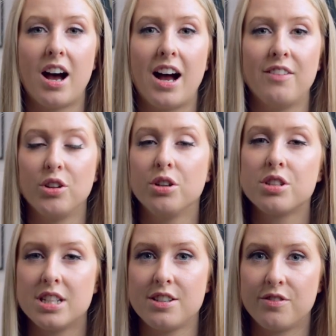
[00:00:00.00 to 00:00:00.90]
I've
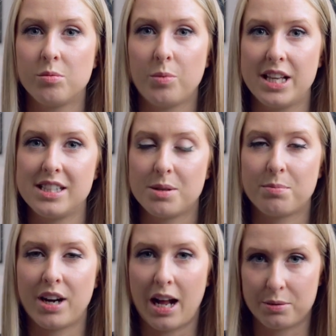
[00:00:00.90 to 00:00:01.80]
looked at different ways to
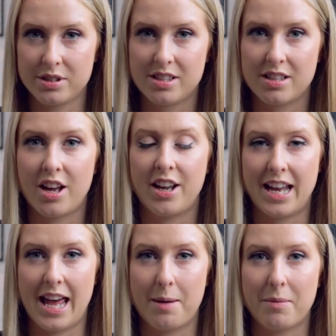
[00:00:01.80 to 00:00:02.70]
pronounce her
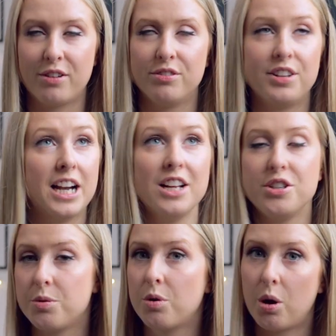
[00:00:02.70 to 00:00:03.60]
name. I really
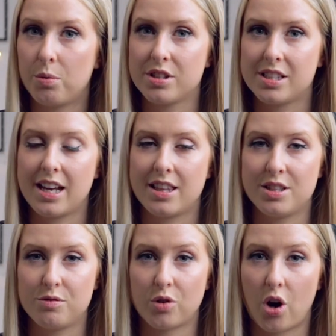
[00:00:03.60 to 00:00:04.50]
do not want to get
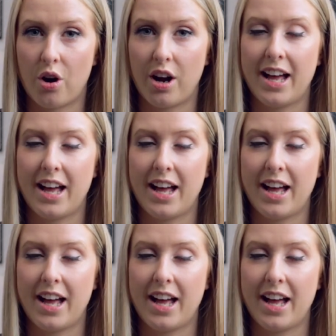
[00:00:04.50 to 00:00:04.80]
this wrong.